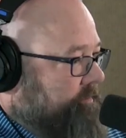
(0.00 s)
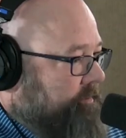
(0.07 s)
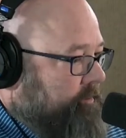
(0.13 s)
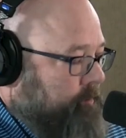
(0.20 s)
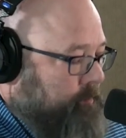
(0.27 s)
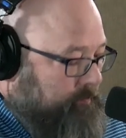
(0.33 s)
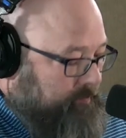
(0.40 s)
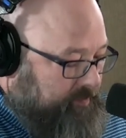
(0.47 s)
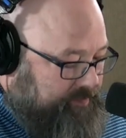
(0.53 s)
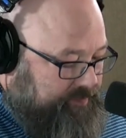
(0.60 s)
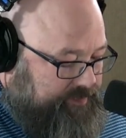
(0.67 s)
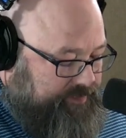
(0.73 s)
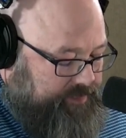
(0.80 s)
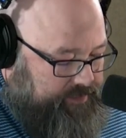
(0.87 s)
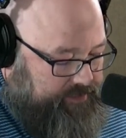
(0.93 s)
learn
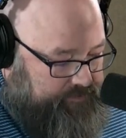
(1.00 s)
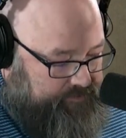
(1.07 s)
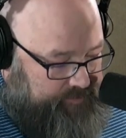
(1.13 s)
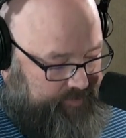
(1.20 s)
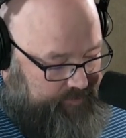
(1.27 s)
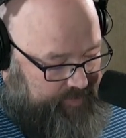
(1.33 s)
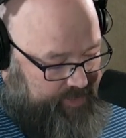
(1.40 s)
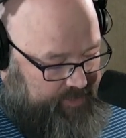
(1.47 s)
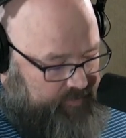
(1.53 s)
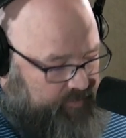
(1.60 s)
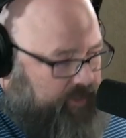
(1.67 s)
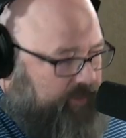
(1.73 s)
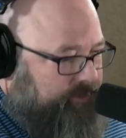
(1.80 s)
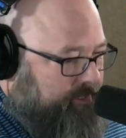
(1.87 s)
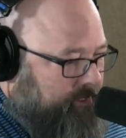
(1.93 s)
this about a
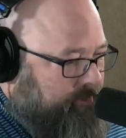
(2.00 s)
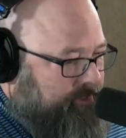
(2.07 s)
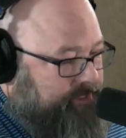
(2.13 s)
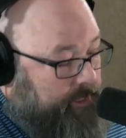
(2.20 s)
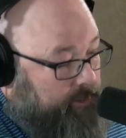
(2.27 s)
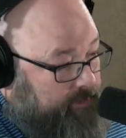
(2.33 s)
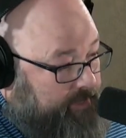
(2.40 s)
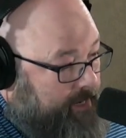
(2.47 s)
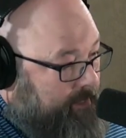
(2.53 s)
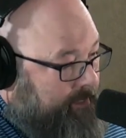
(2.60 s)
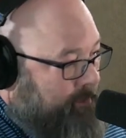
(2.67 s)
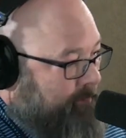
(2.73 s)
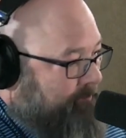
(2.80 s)
month ago, because Carroll County over the